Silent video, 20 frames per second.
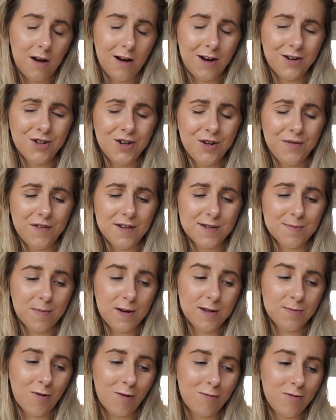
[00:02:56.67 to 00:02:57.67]
I don't know if
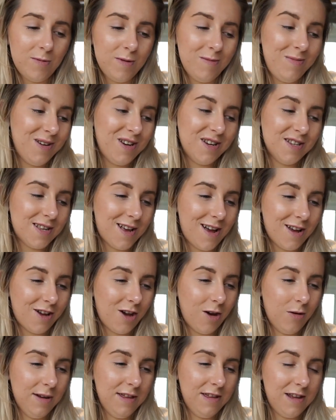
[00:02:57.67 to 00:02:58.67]
it's probably because I
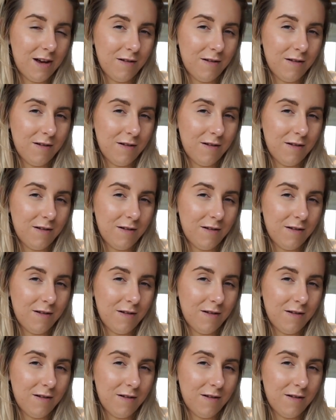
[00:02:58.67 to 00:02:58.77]
go in the